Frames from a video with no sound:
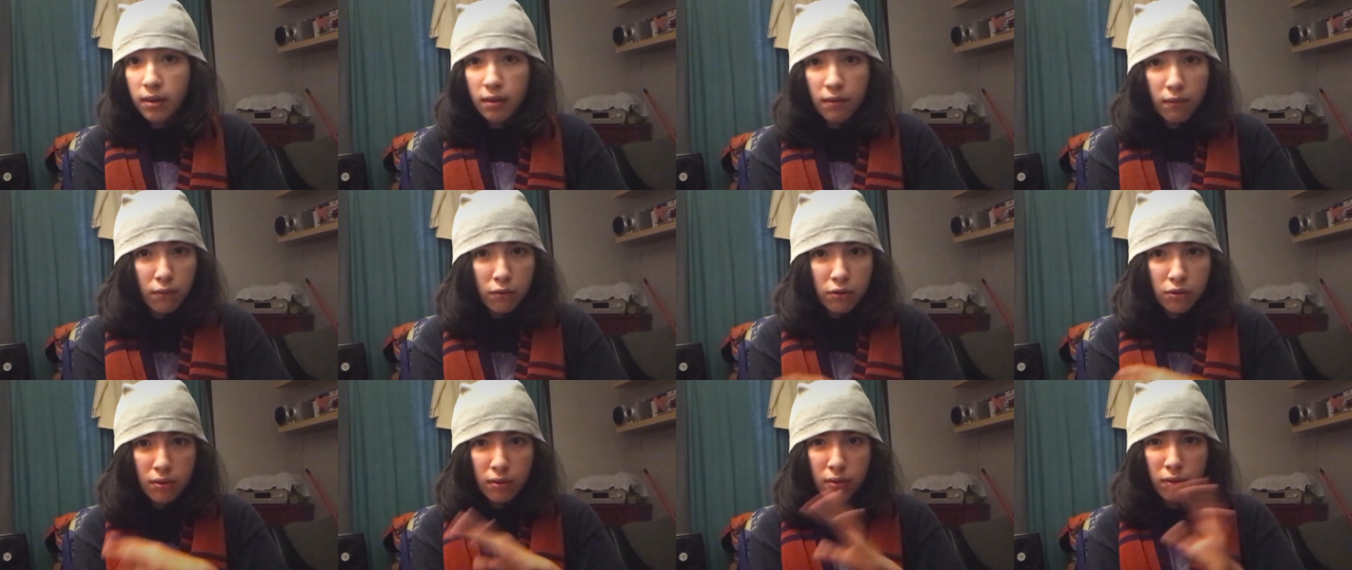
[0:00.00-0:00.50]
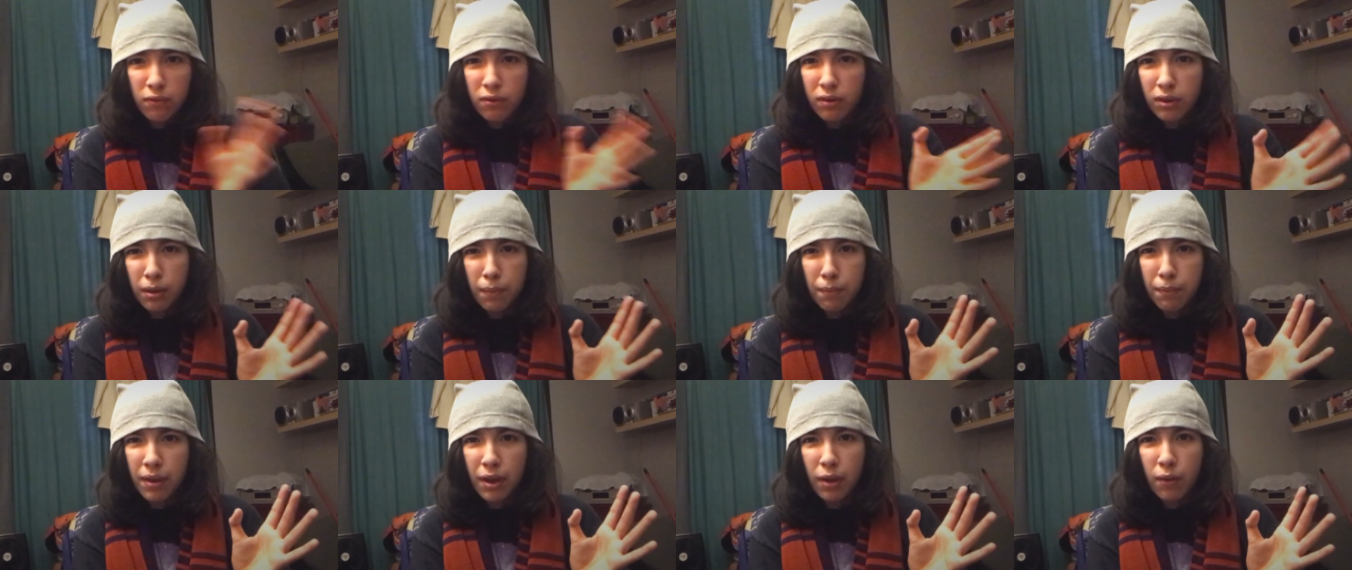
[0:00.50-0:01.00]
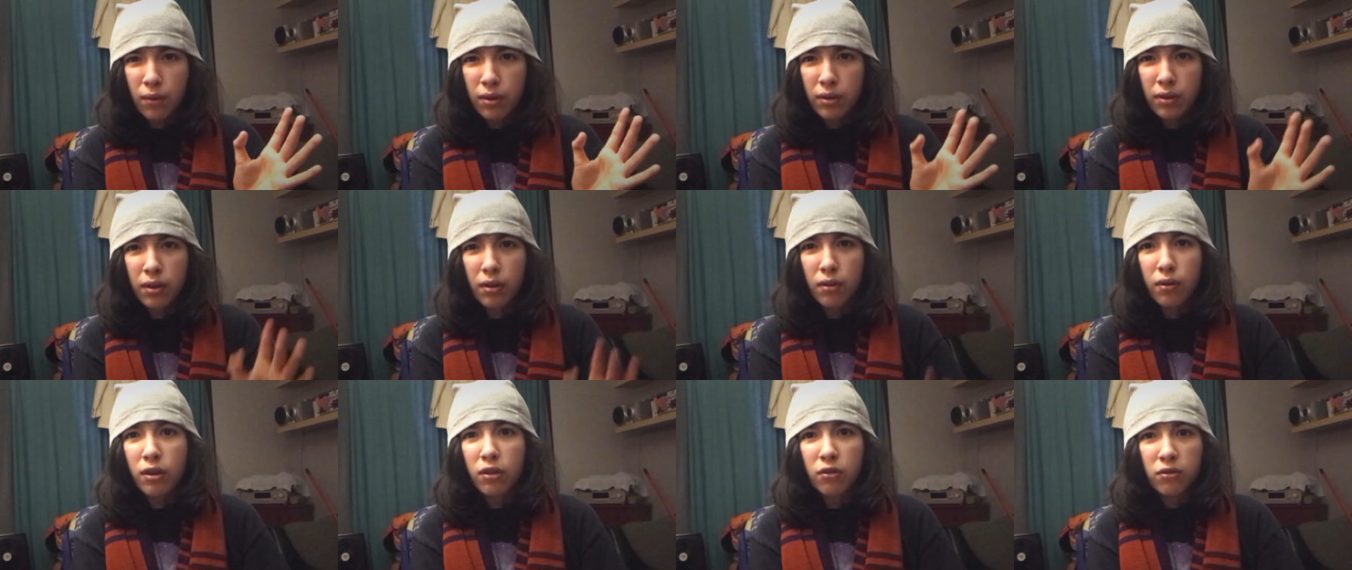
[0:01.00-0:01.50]
It wasn't a really big one
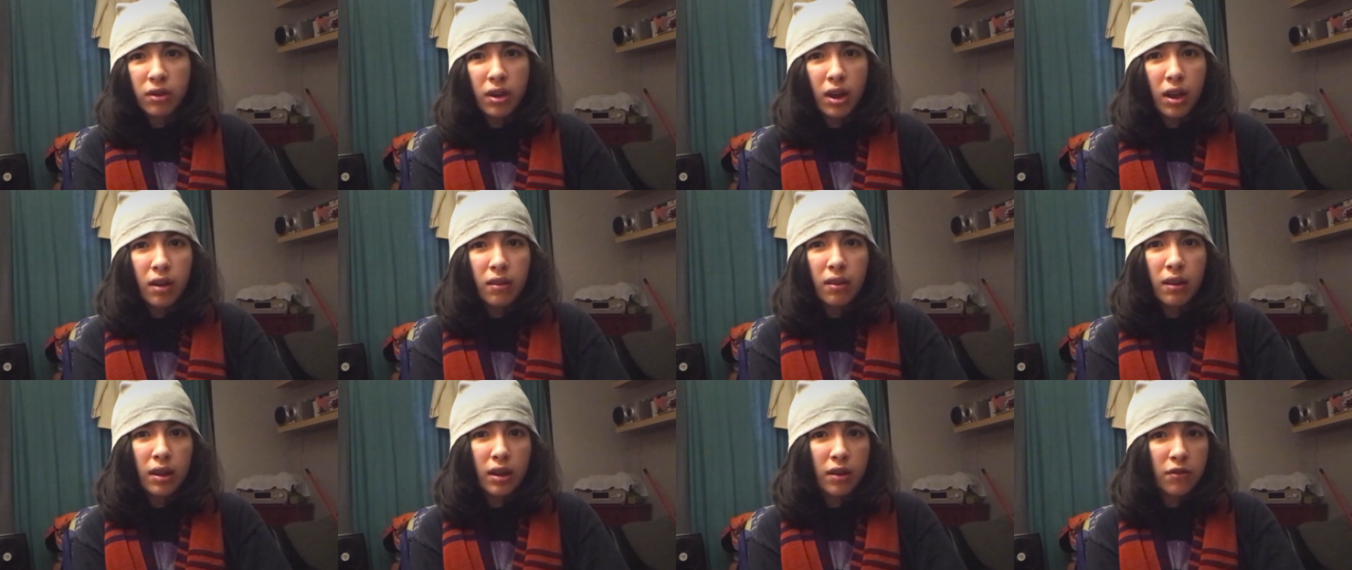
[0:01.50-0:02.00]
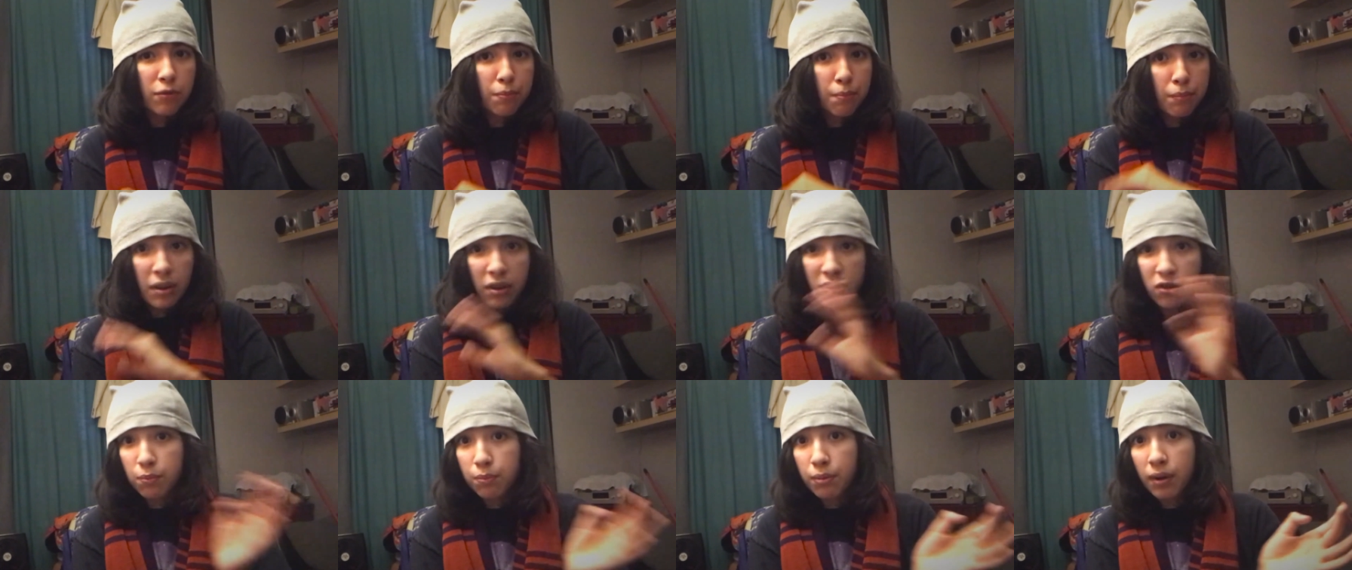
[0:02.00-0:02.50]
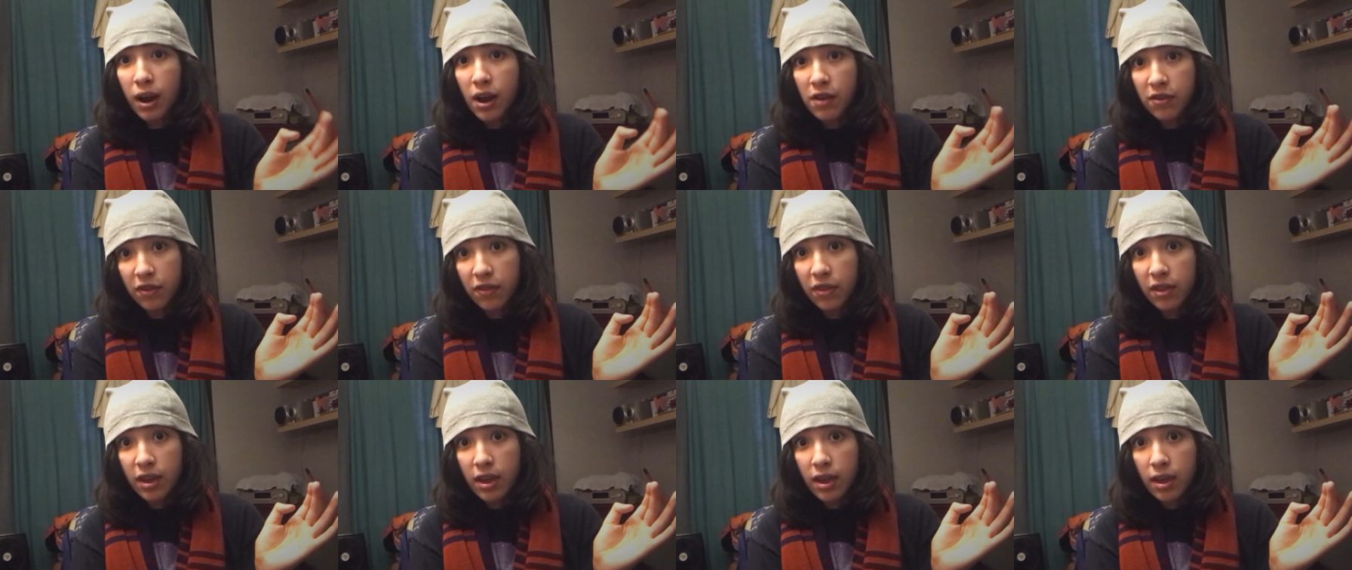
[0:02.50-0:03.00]
though. He was kind of like a big surprise at
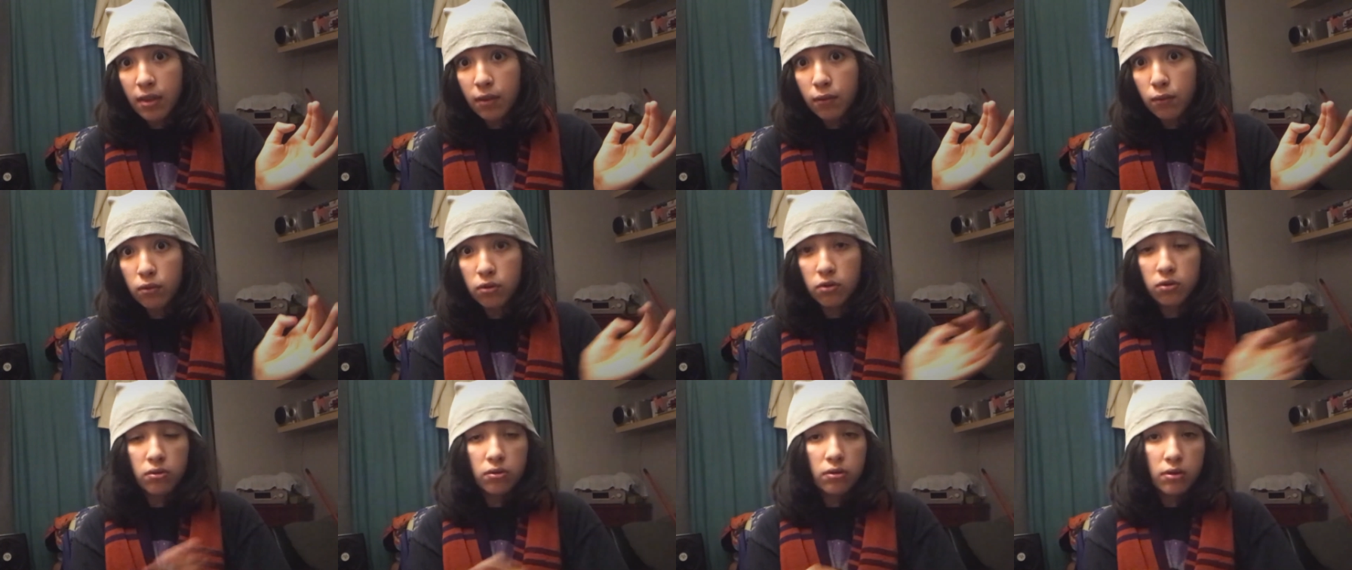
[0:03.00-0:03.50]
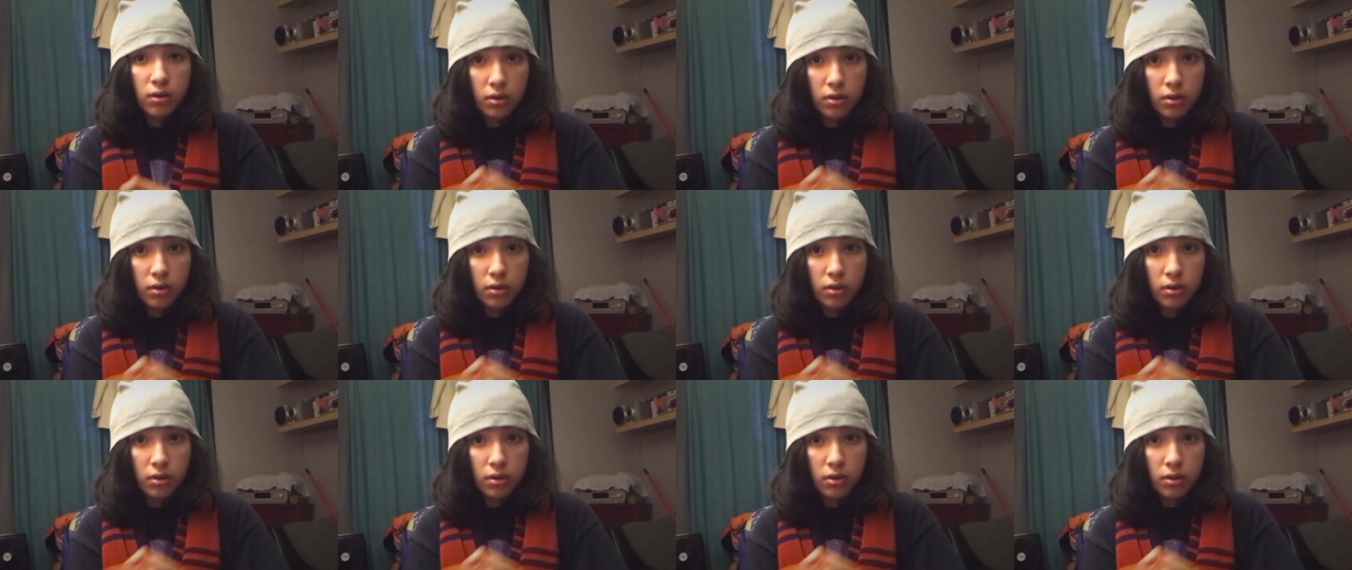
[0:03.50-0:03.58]
the end, which